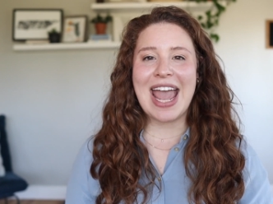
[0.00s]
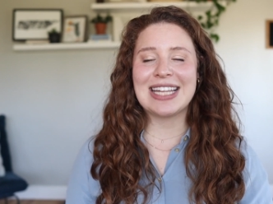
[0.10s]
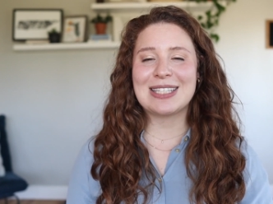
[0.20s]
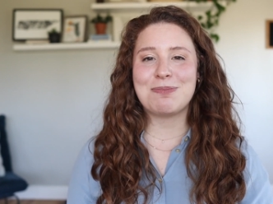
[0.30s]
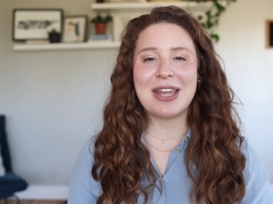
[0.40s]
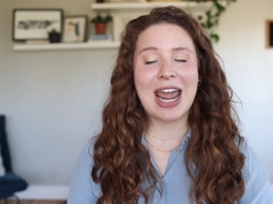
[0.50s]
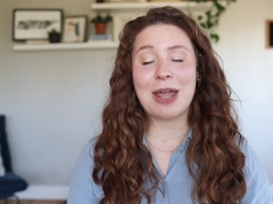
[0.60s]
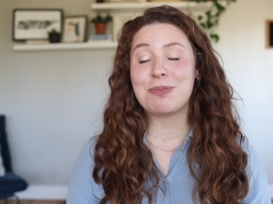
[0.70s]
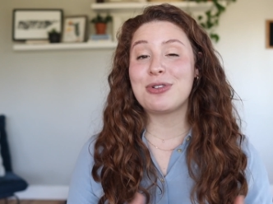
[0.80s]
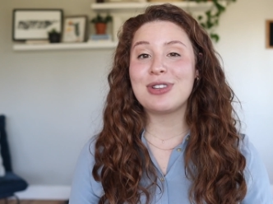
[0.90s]
It's been
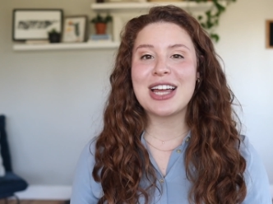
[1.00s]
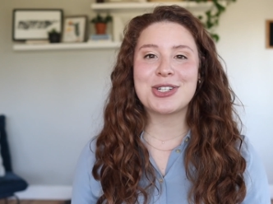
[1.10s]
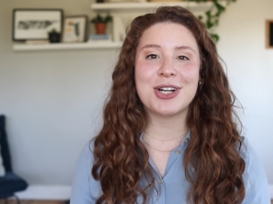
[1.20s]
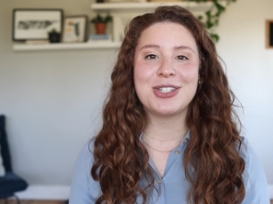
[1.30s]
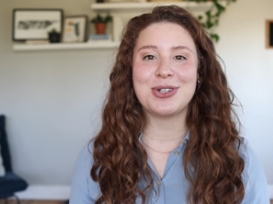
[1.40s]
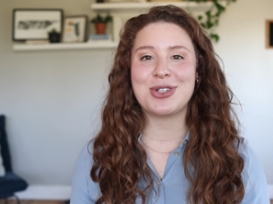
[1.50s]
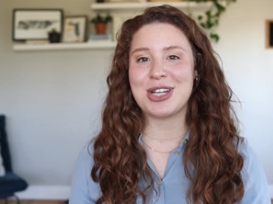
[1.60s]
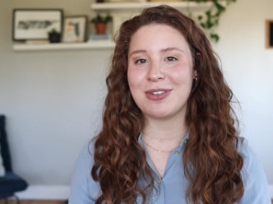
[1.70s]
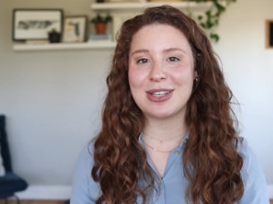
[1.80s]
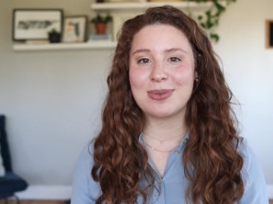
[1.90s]
a pleasure to
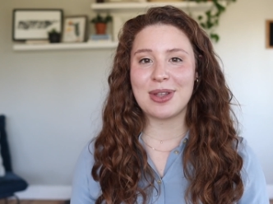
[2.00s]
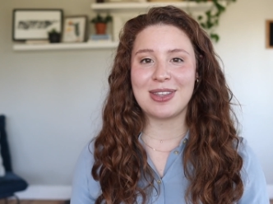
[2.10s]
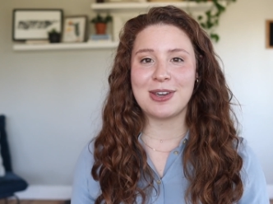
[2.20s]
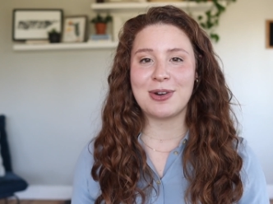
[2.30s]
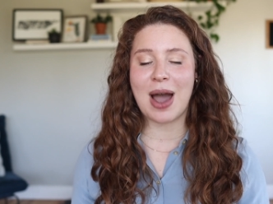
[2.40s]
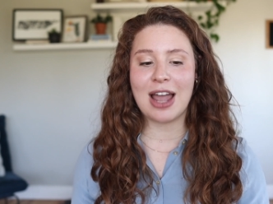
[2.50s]
share this with you.